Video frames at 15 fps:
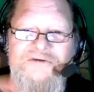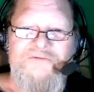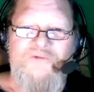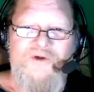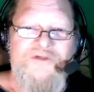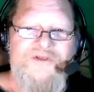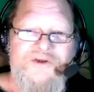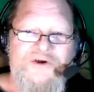
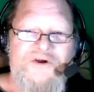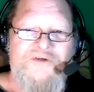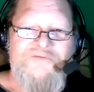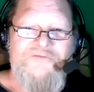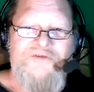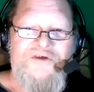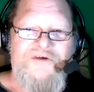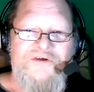1/3
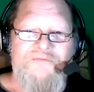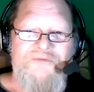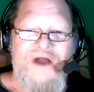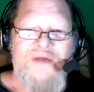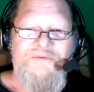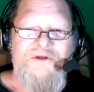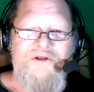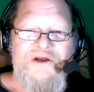of the
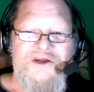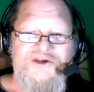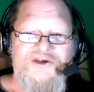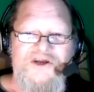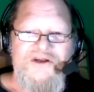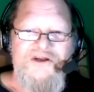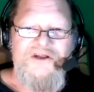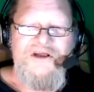
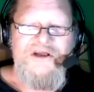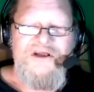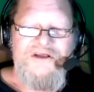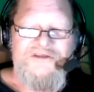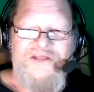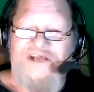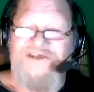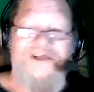population.
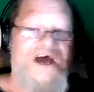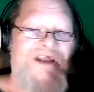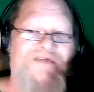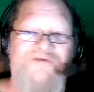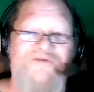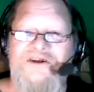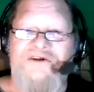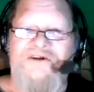And that's not
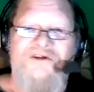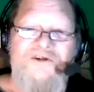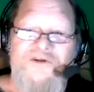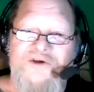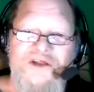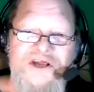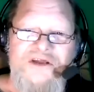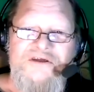even
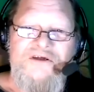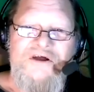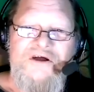including